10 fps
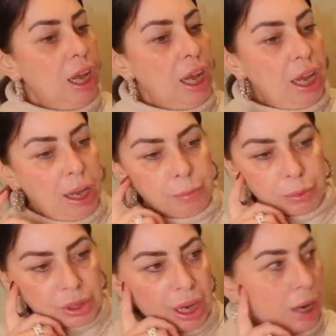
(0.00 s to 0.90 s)

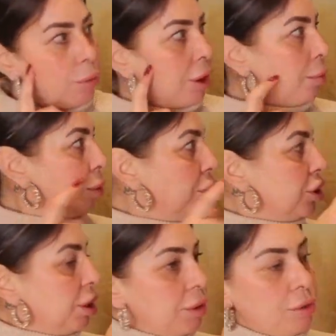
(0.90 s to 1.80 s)
So I'm going to
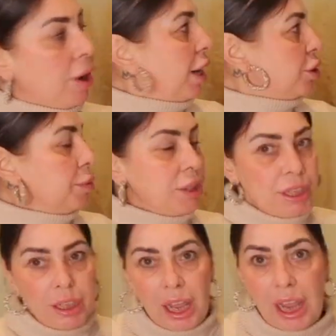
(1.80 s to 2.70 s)
do an arrangement
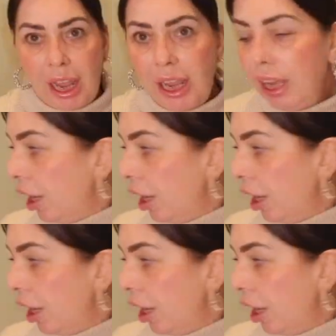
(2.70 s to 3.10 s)
in there.